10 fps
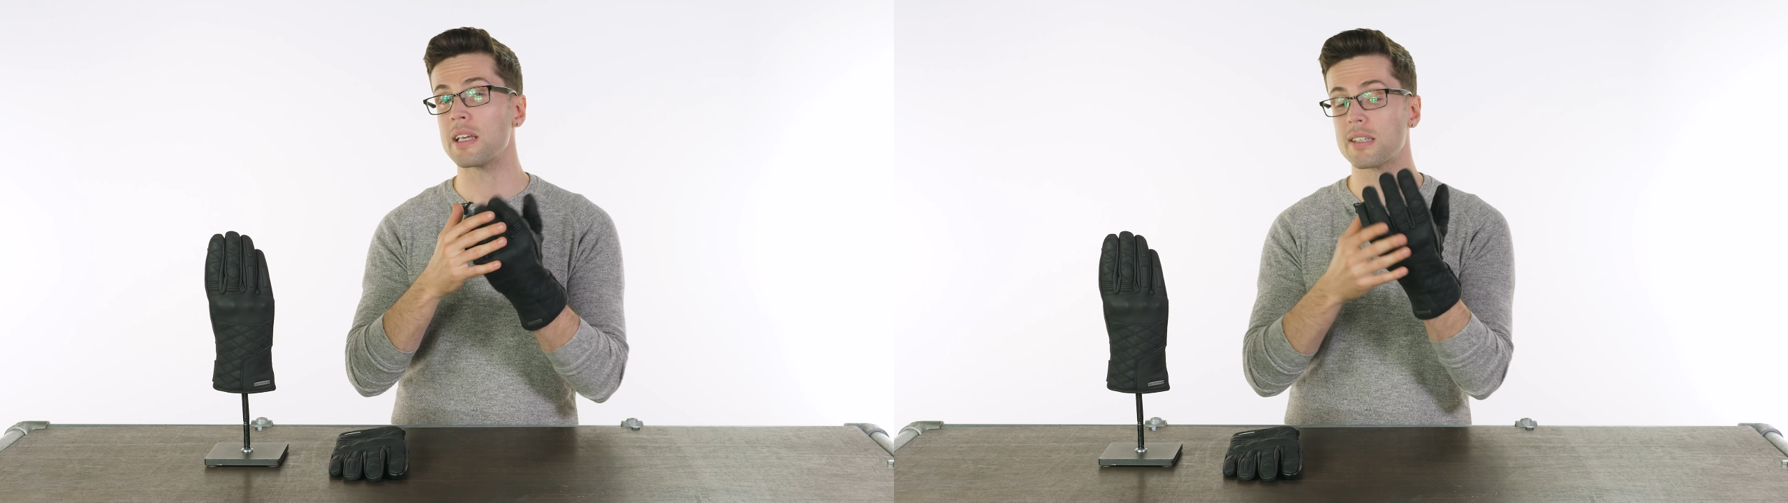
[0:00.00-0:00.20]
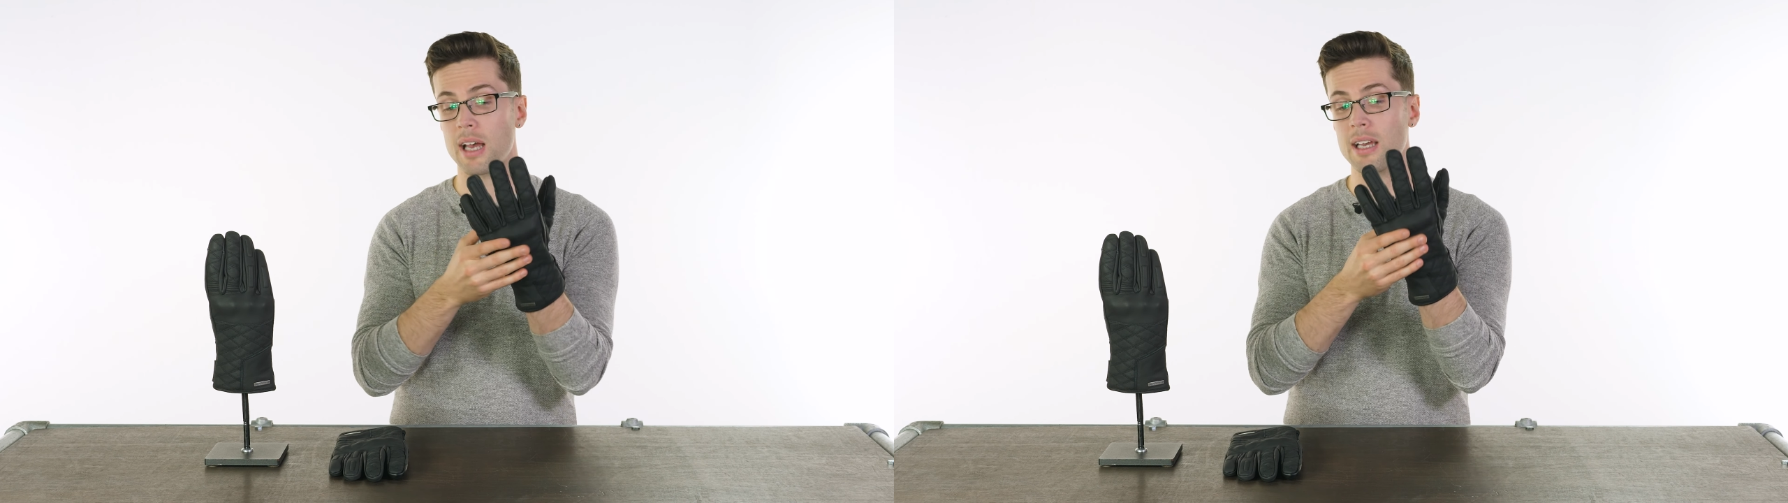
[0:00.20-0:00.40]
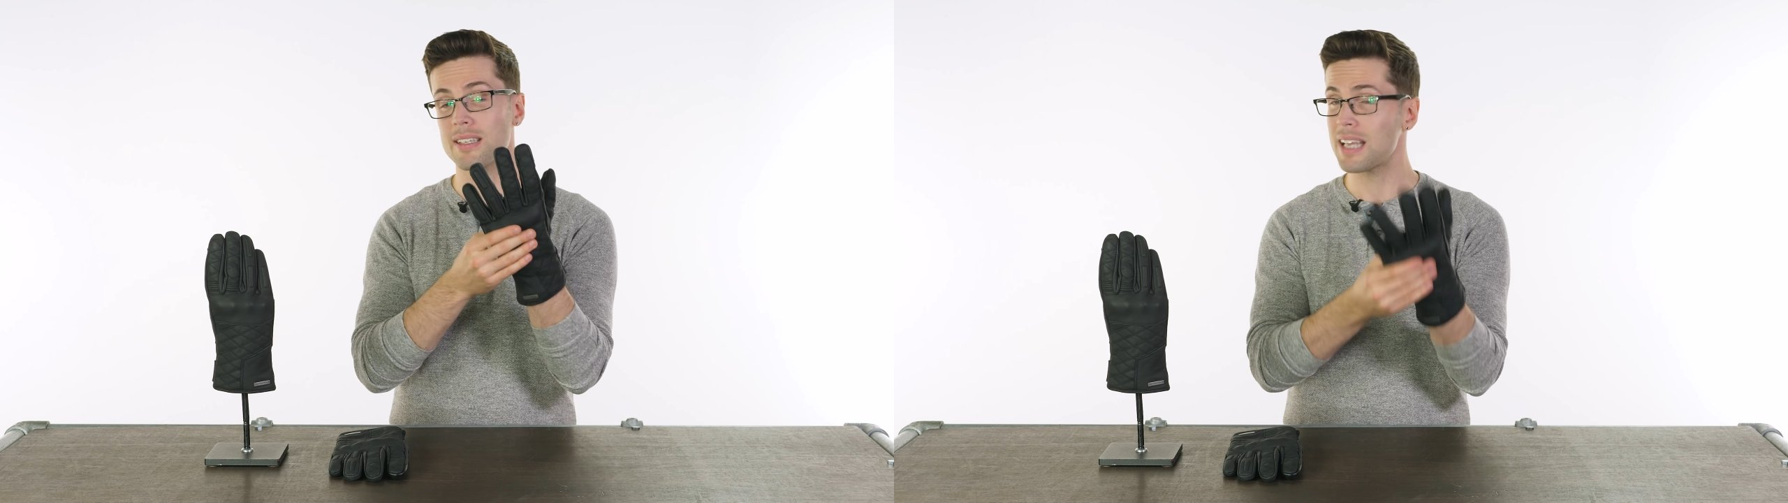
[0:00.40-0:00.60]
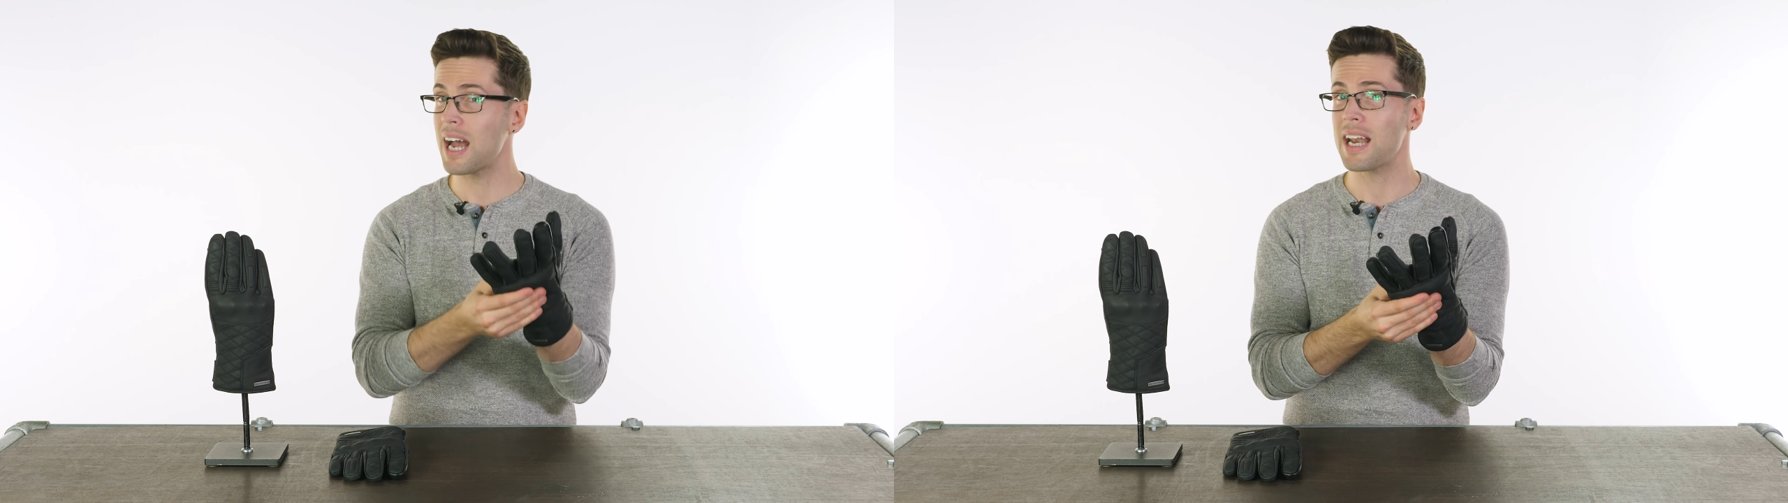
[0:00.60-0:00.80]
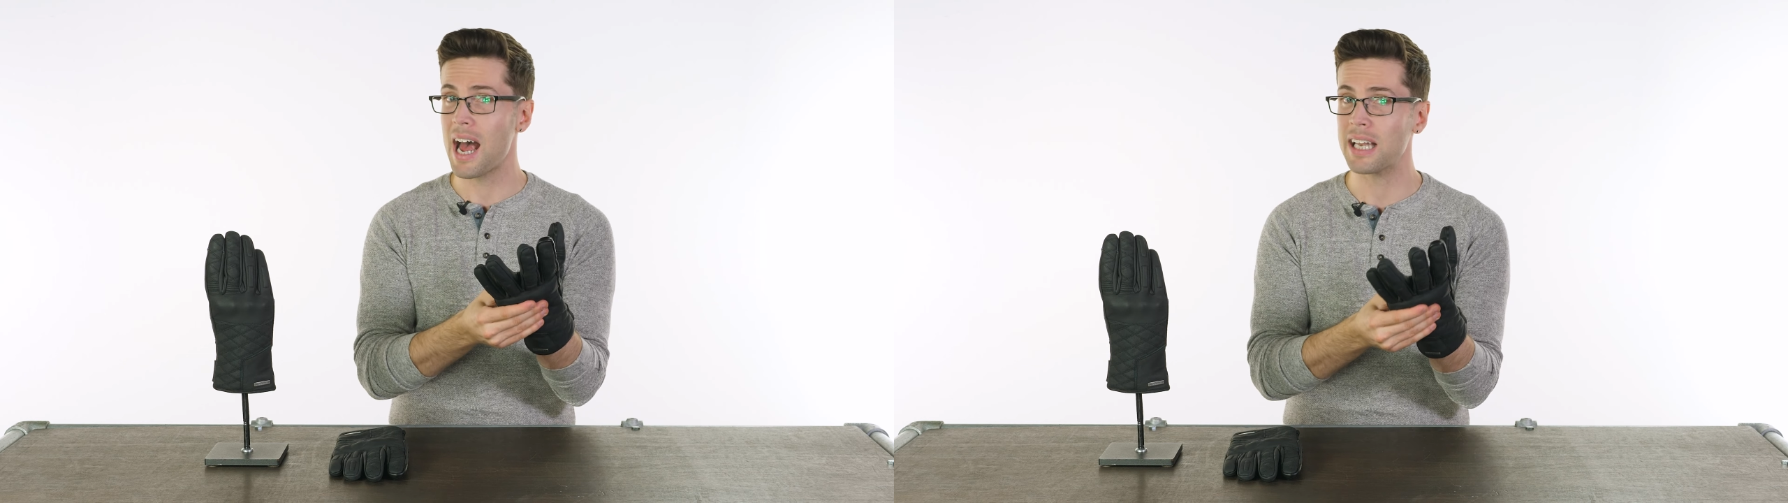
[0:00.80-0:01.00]
size
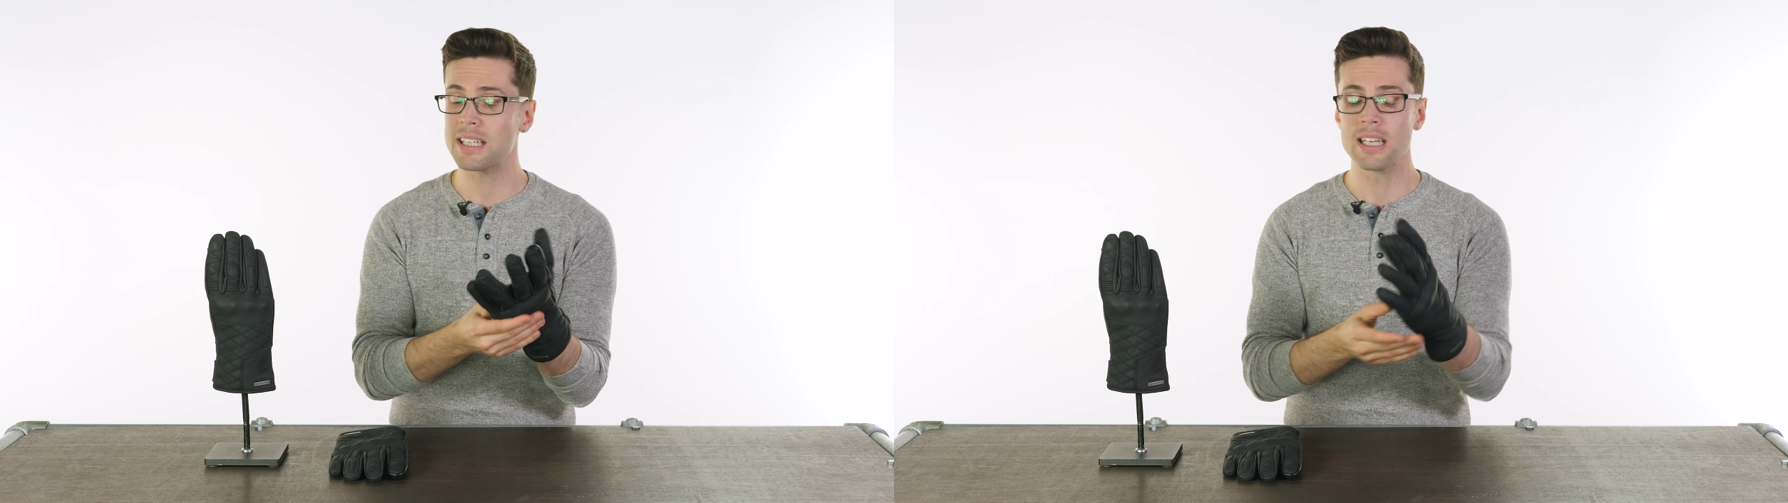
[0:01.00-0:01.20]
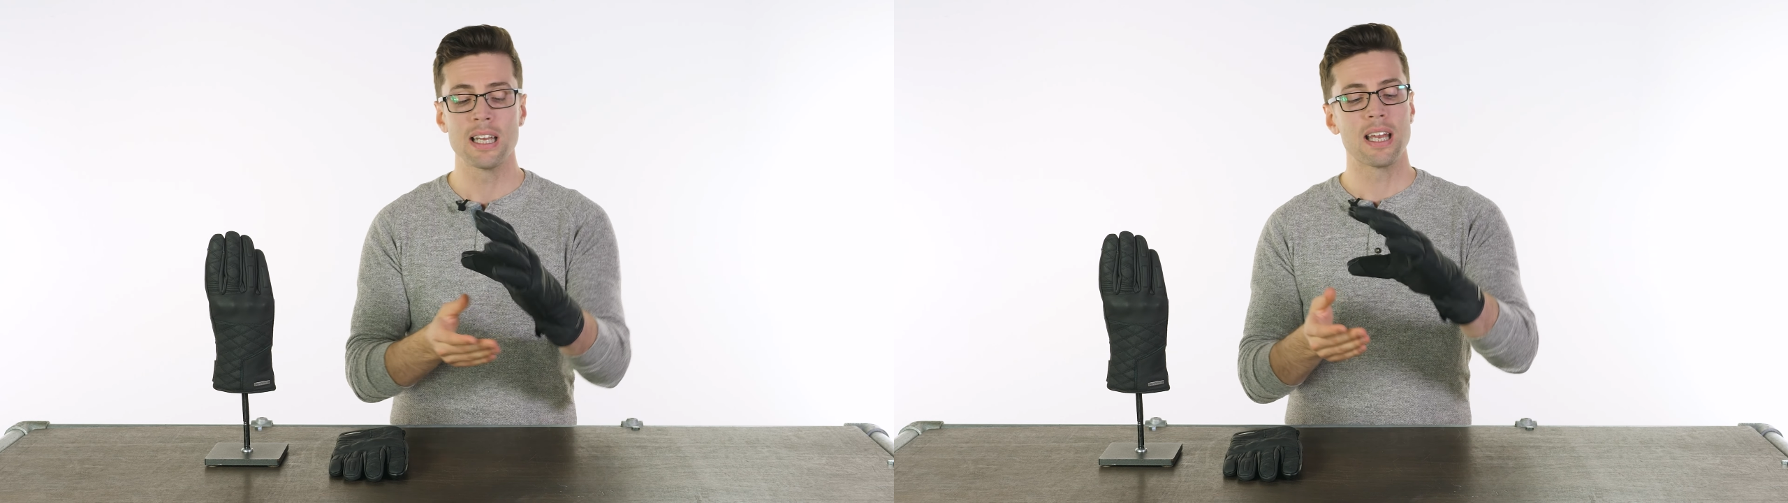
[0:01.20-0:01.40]
9 hand,